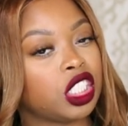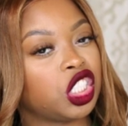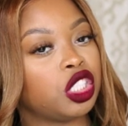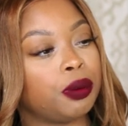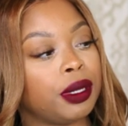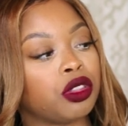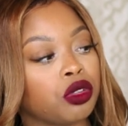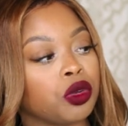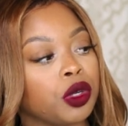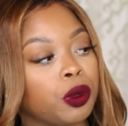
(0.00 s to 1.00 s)
she's been
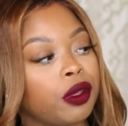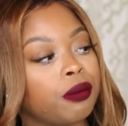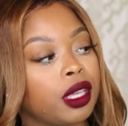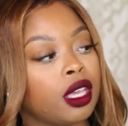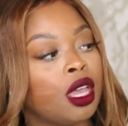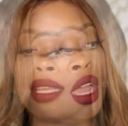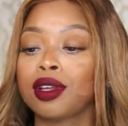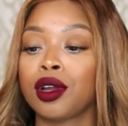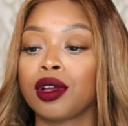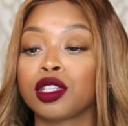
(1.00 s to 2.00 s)
through it with me. Yes,
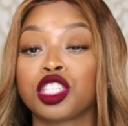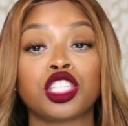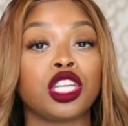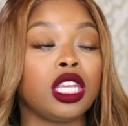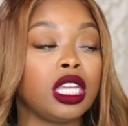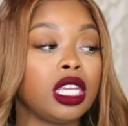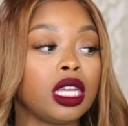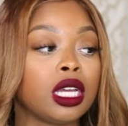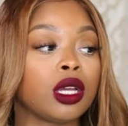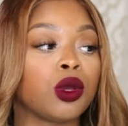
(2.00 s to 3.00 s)
girl,
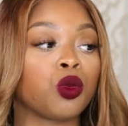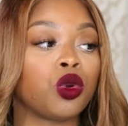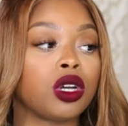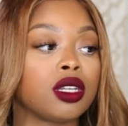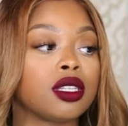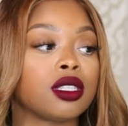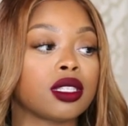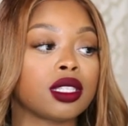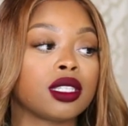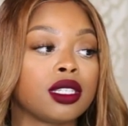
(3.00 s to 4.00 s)
she
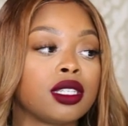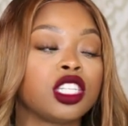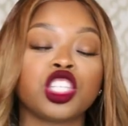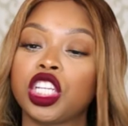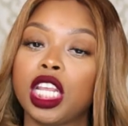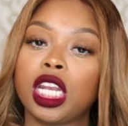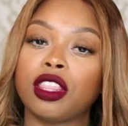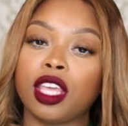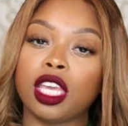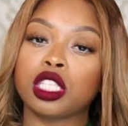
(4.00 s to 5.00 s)
was... She did
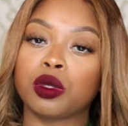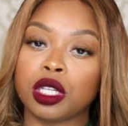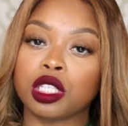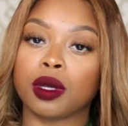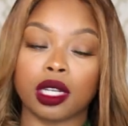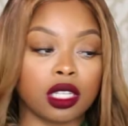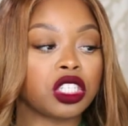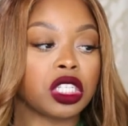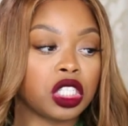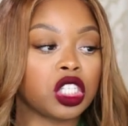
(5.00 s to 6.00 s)
her thing in twenty twenty.
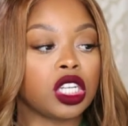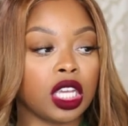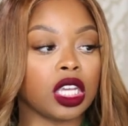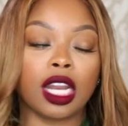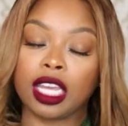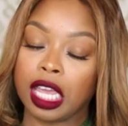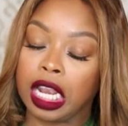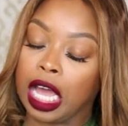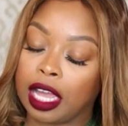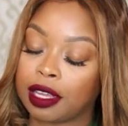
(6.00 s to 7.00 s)
She she did. I
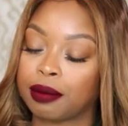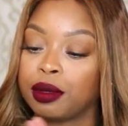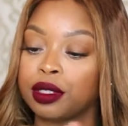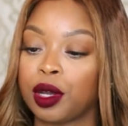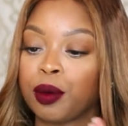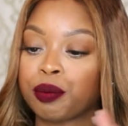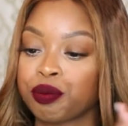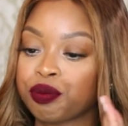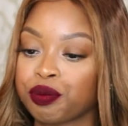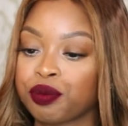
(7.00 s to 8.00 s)
can't lie. But, so,
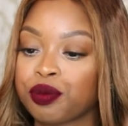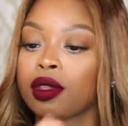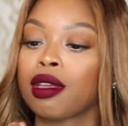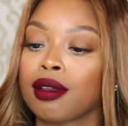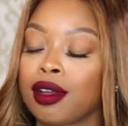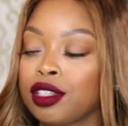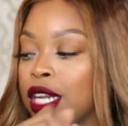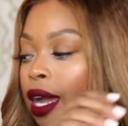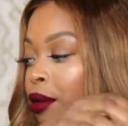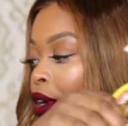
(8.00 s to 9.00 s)
good job,